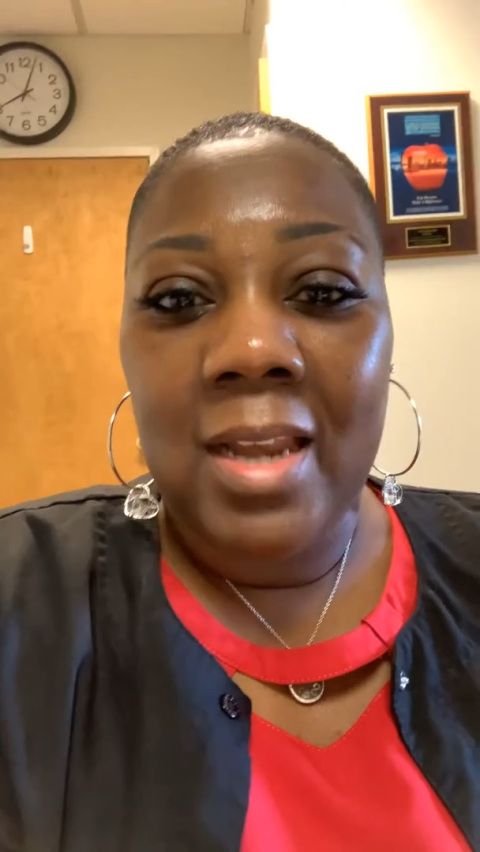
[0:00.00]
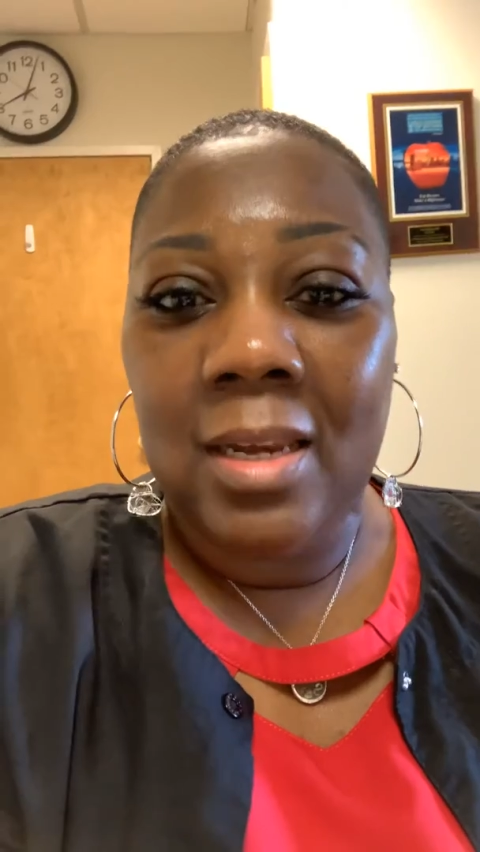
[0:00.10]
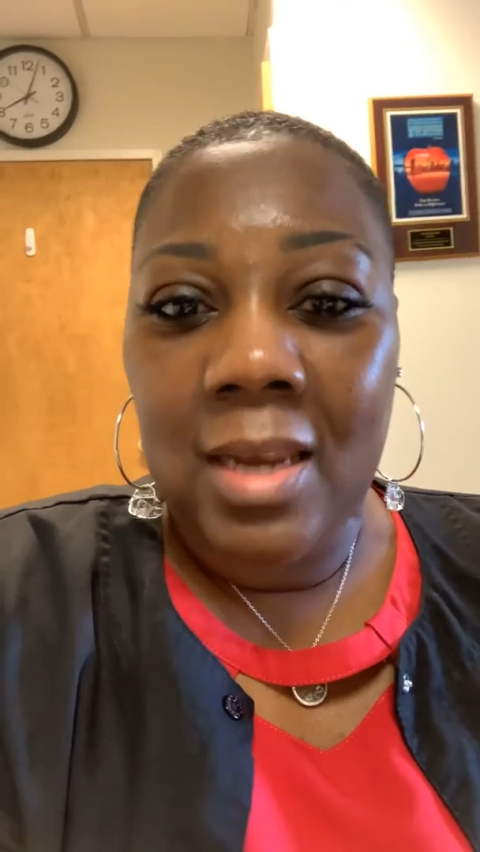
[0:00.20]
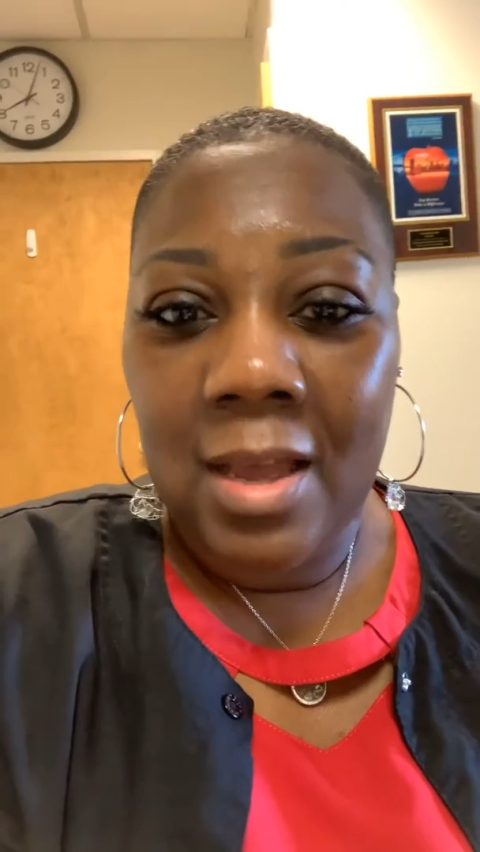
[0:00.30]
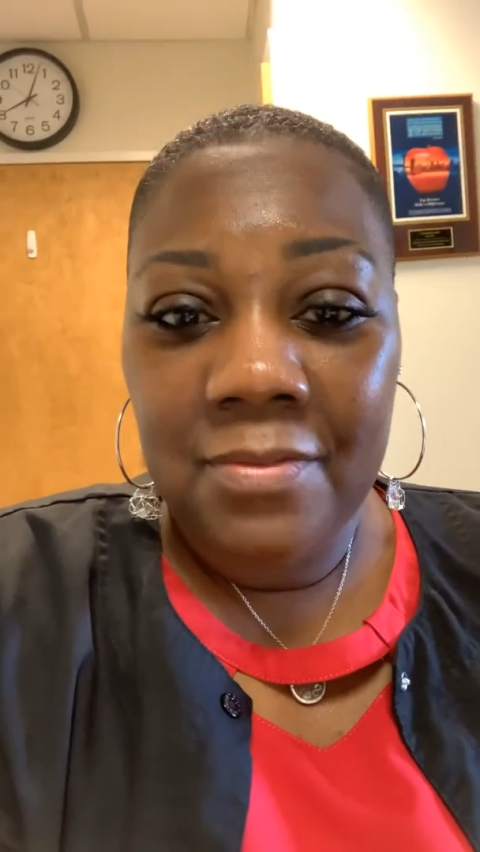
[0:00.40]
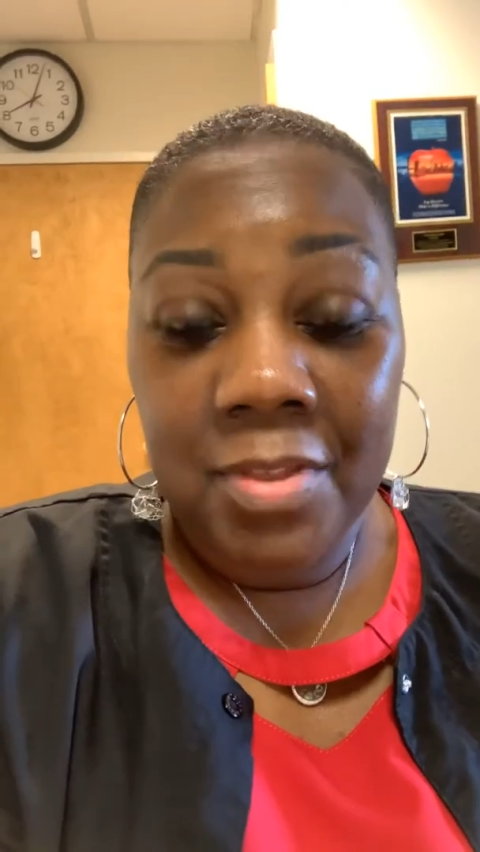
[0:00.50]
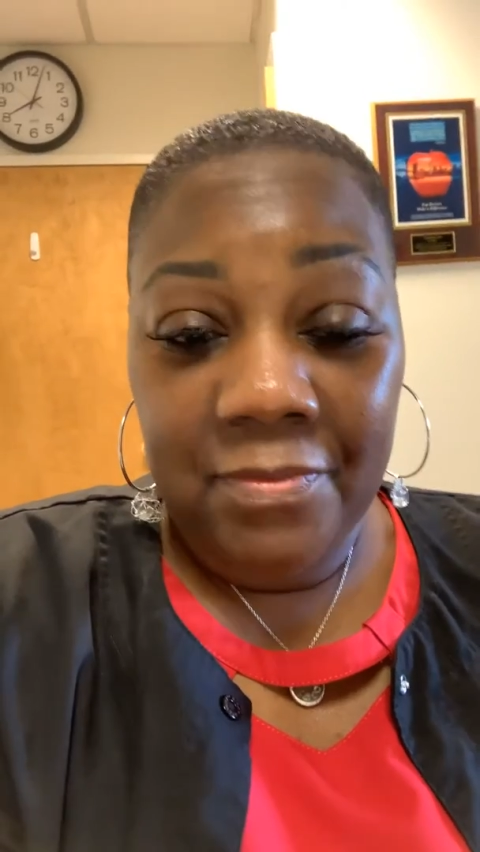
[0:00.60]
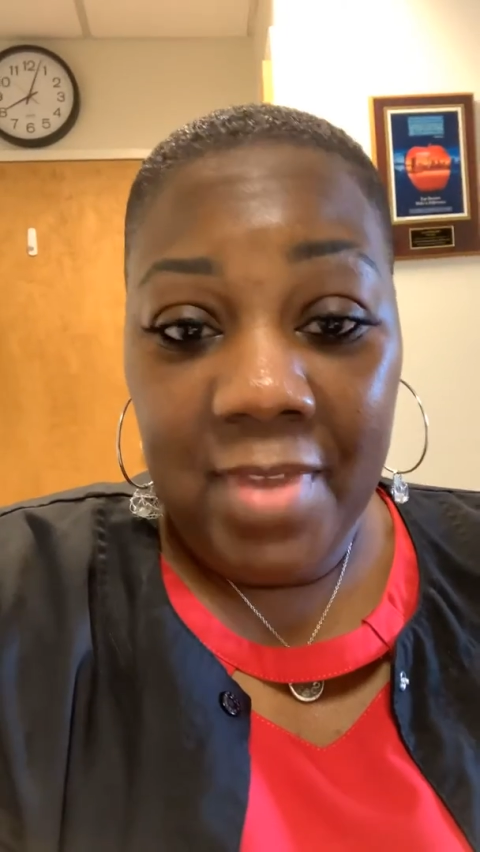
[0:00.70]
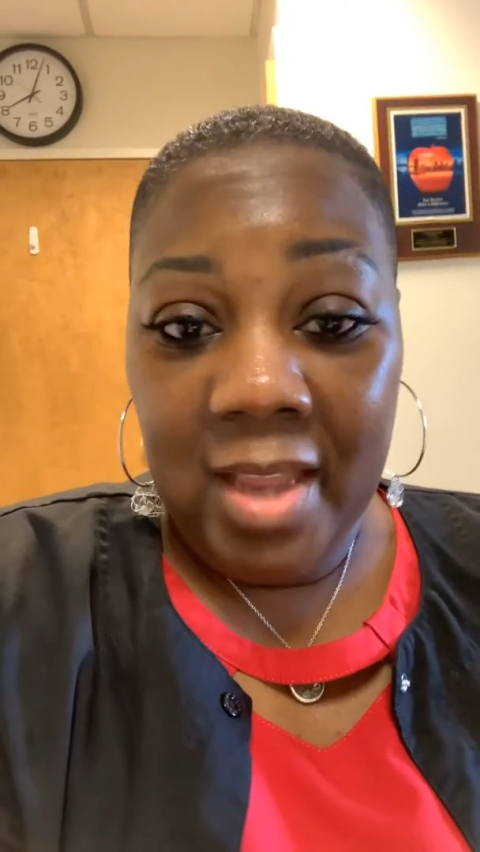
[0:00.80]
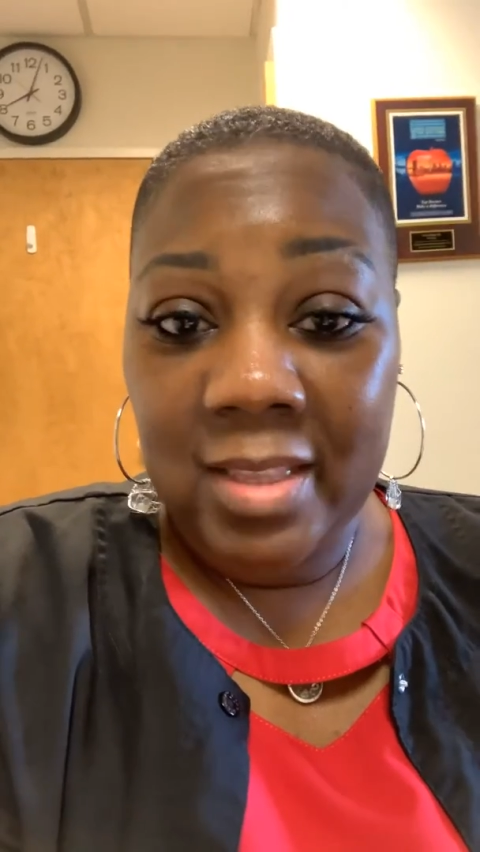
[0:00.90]
love the
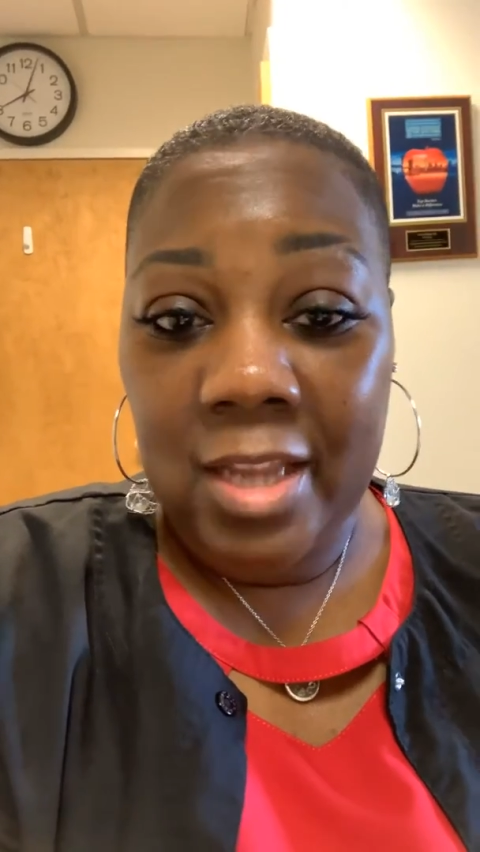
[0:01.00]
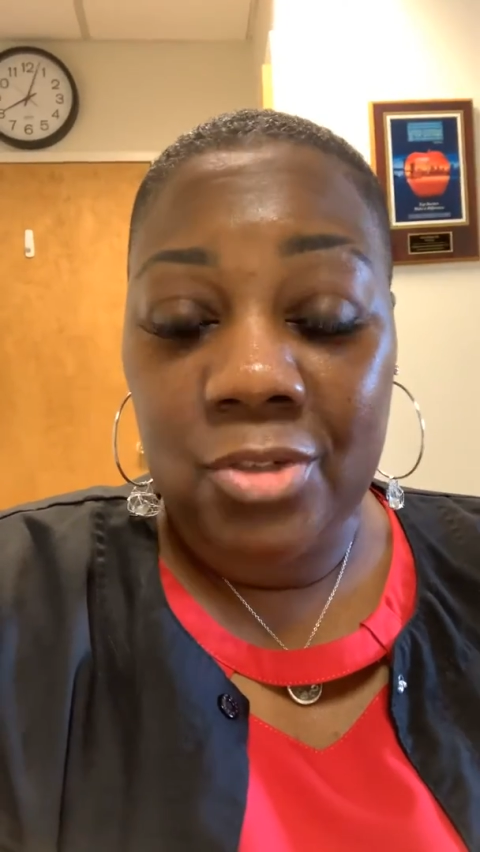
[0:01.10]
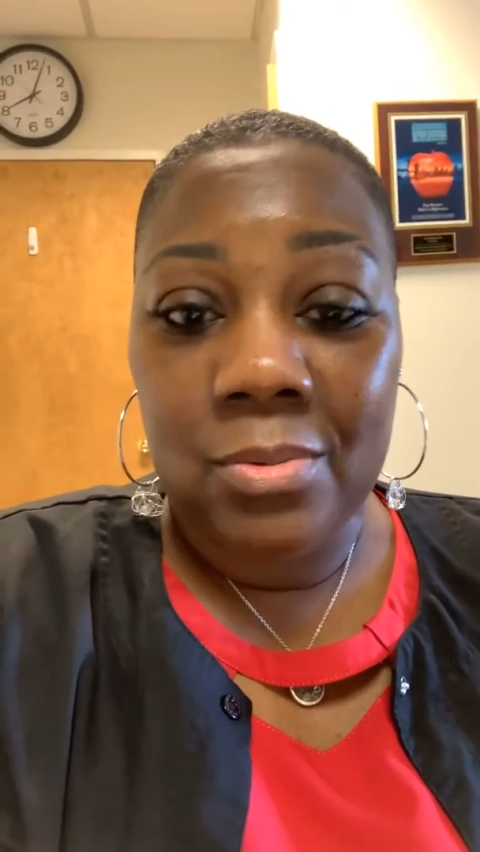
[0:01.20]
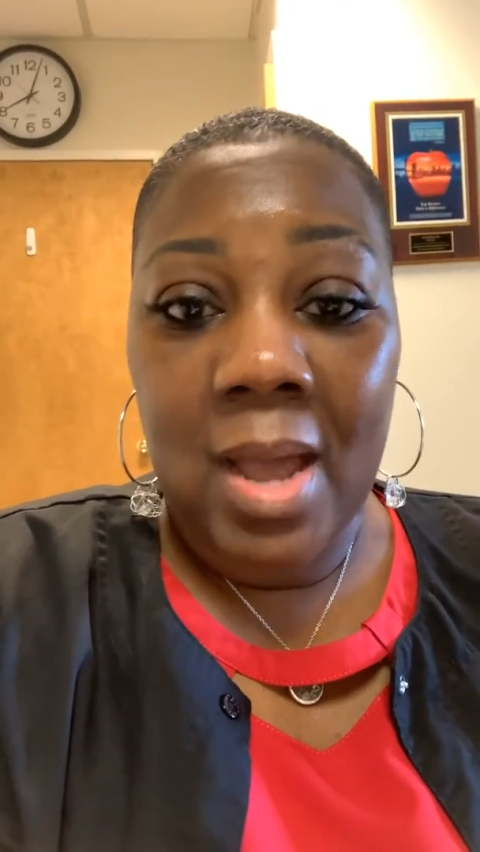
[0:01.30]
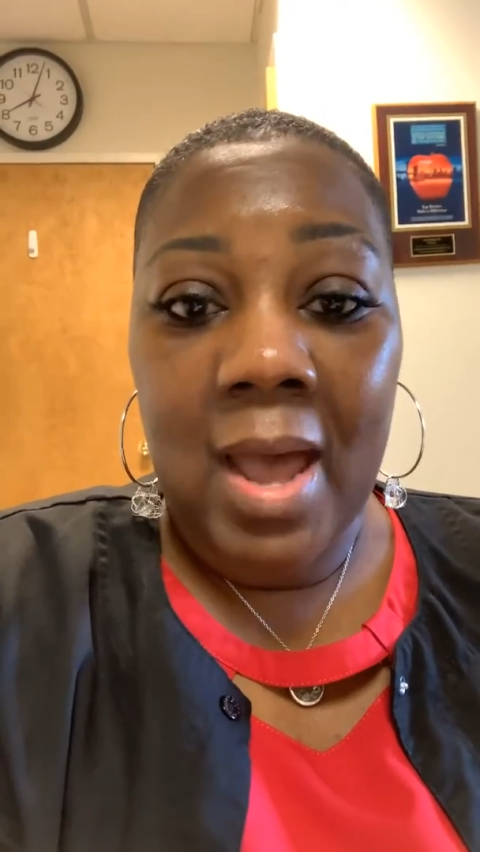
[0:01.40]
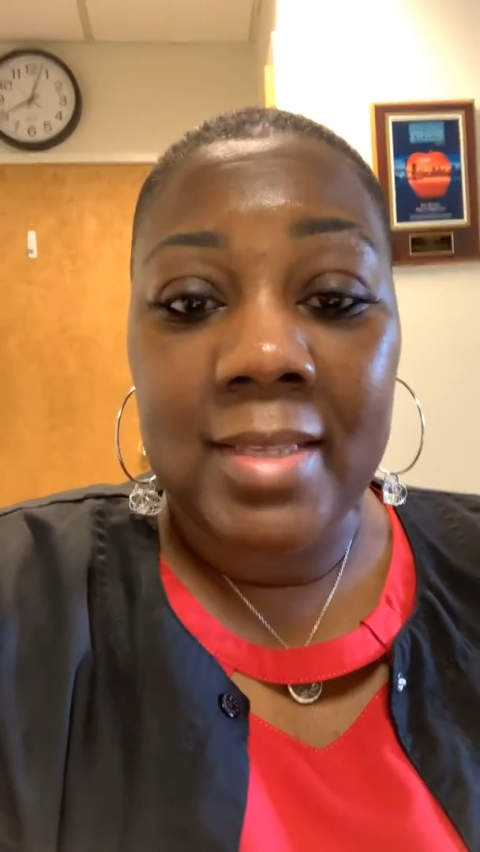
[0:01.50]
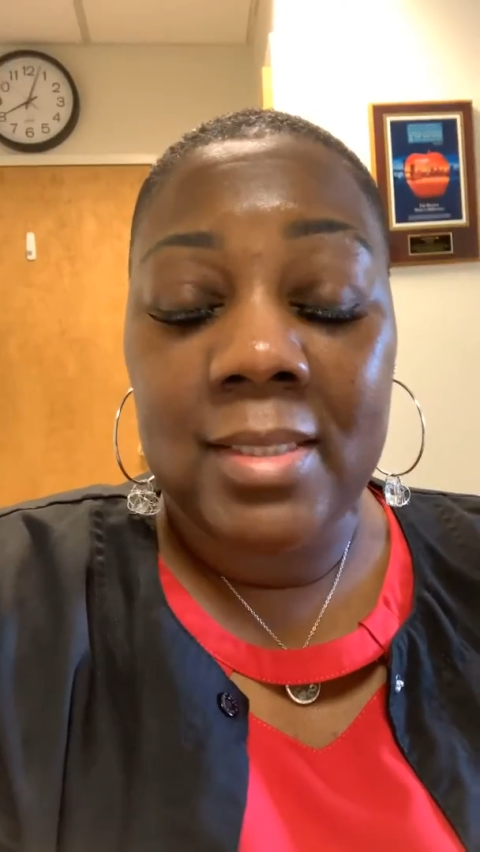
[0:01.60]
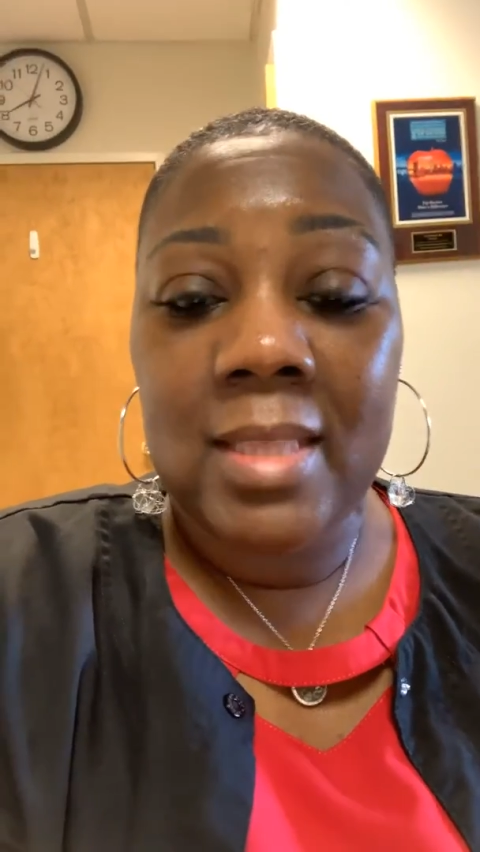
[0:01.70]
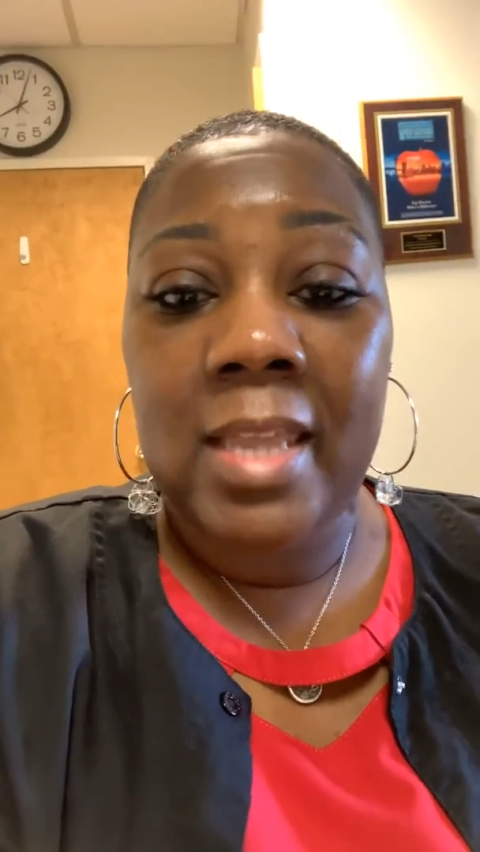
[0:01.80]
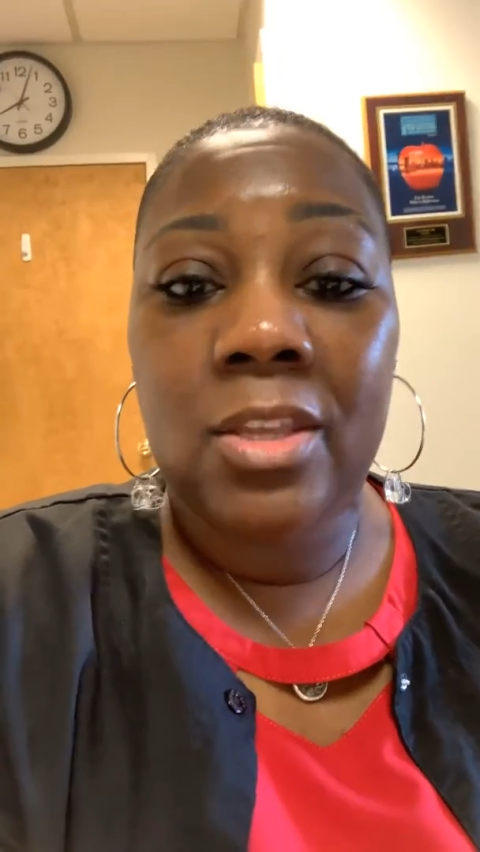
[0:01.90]
fact that you guys,
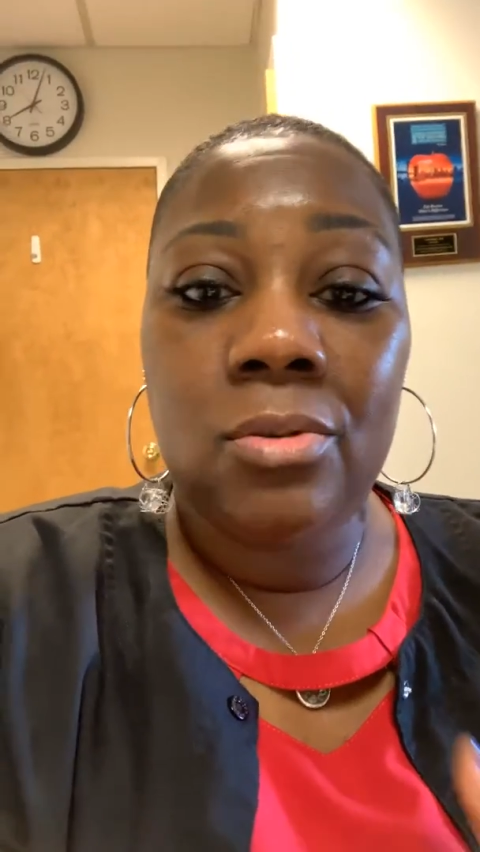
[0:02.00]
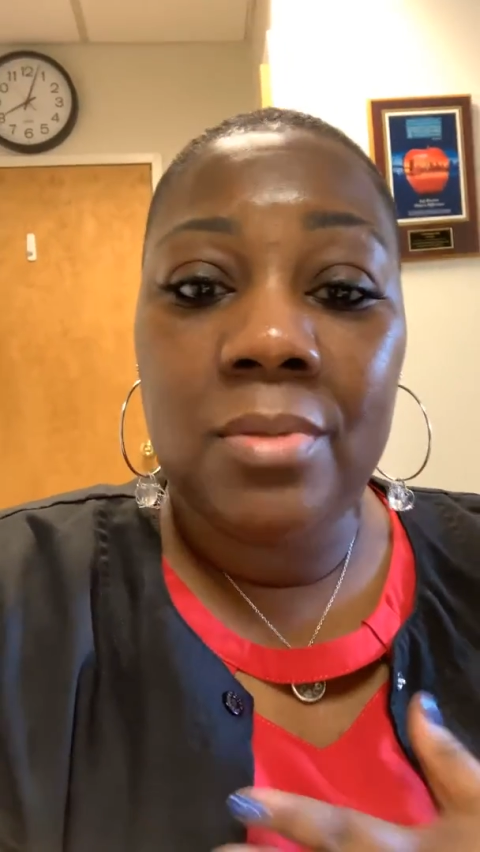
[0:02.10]
thank you,